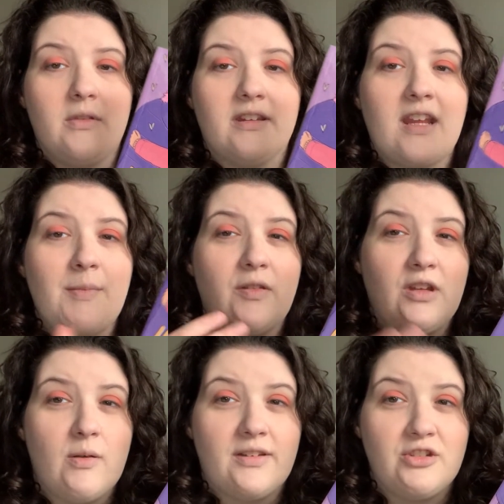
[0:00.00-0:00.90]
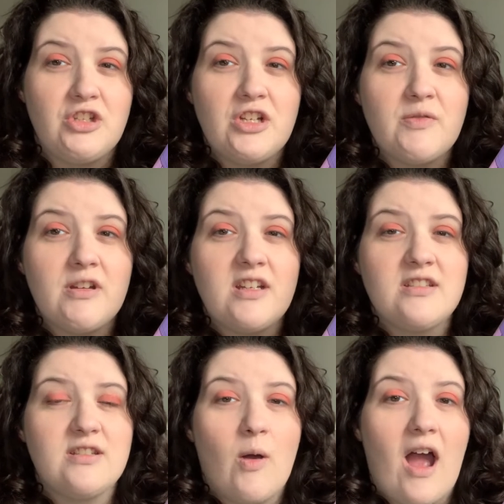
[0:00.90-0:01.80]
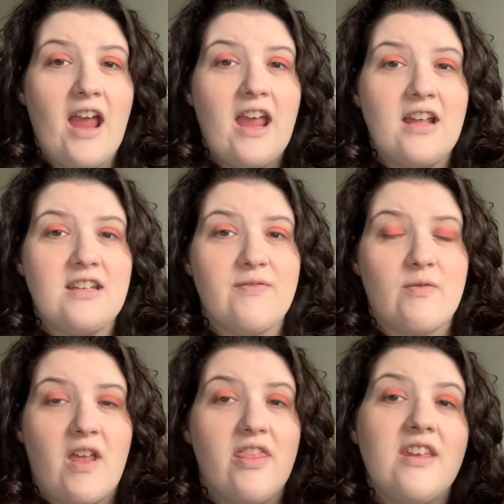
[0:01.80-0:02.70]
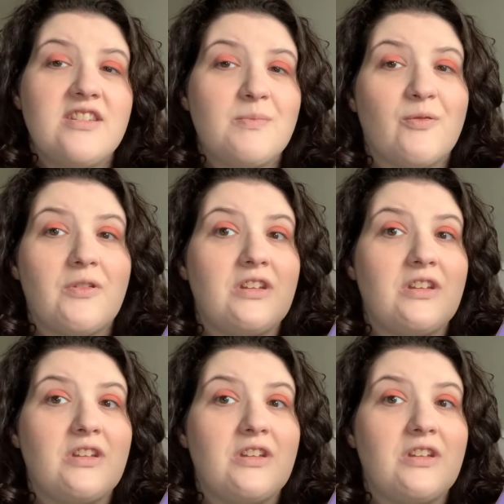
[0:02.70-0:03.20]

came out in the US in January, so I hadn't even read this before